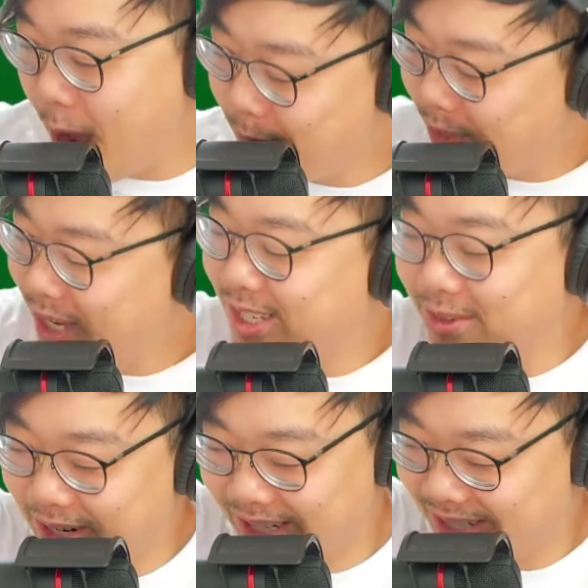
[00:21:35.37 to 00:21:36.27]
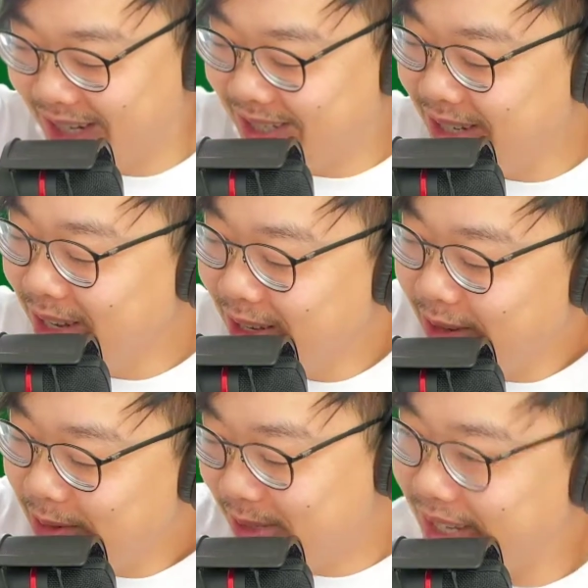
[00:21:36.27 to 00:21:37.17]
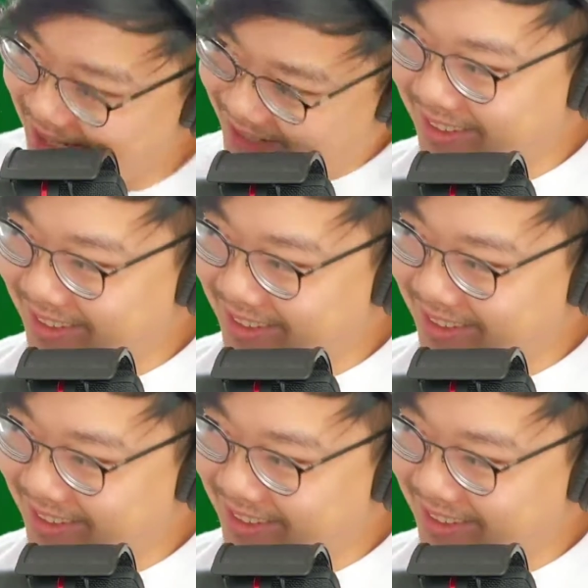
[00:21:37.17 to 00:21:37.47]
If you think somewhere sucks, you suck.